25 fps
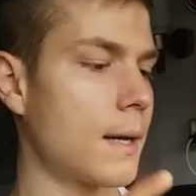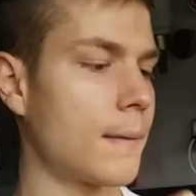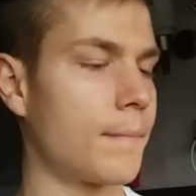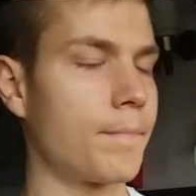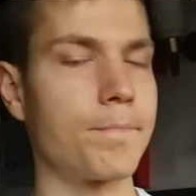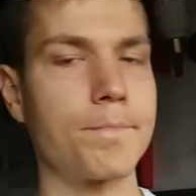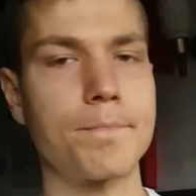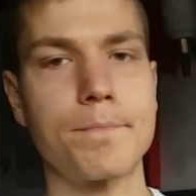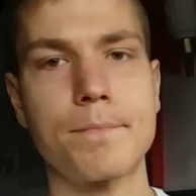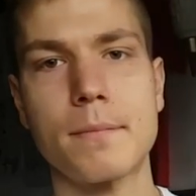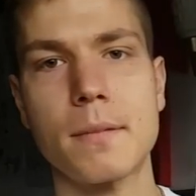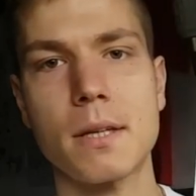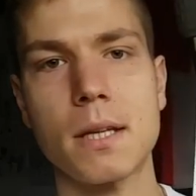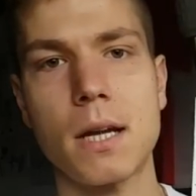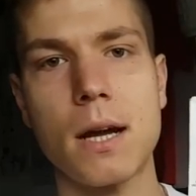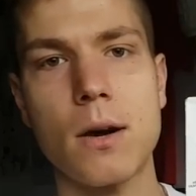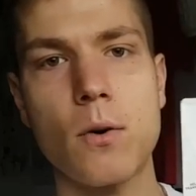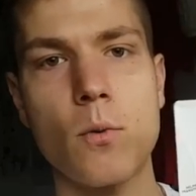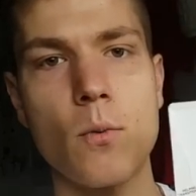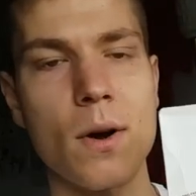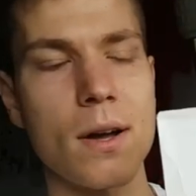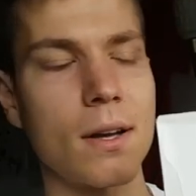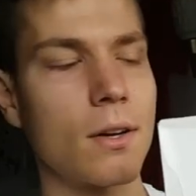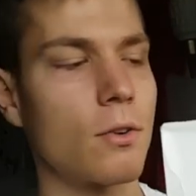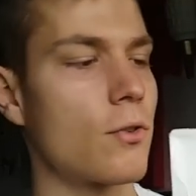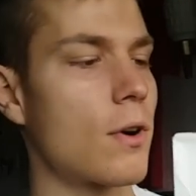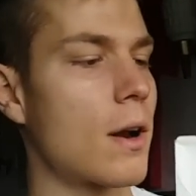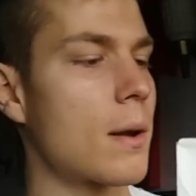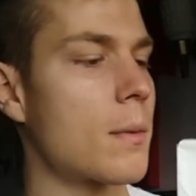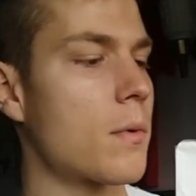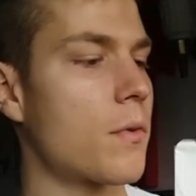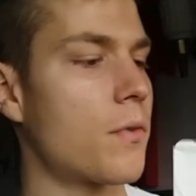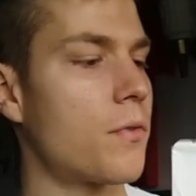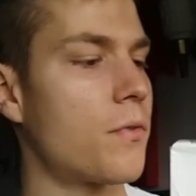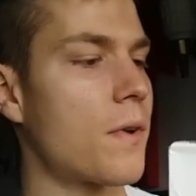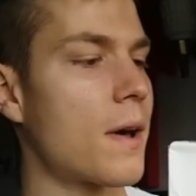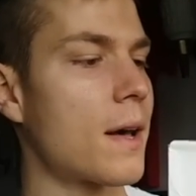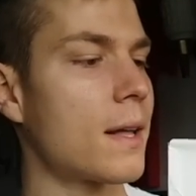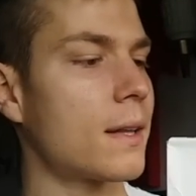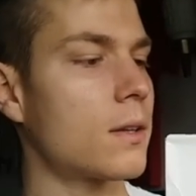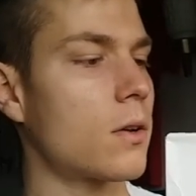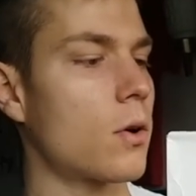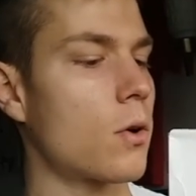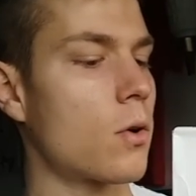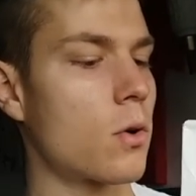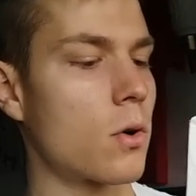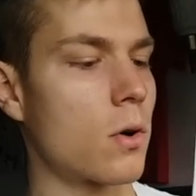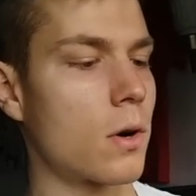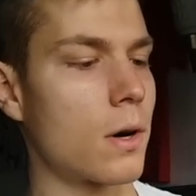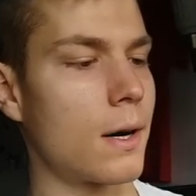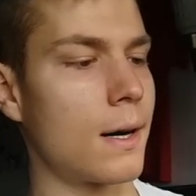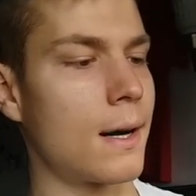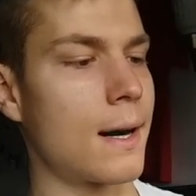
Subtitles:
yeah, 1 gram of fat or